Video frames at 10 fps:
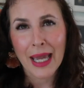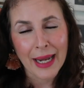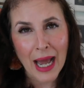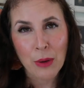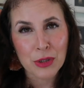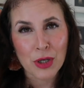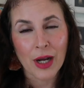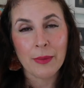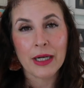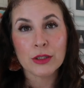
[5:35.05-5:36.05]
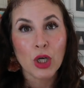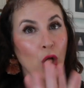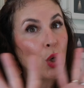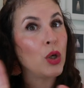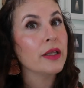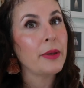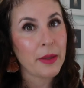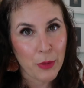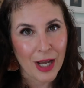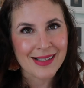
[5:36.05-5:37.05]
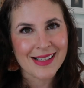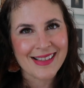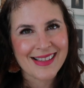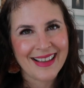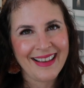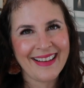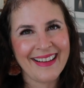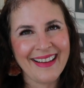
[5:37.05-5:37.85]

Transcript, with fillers: and I will talk about all about the process.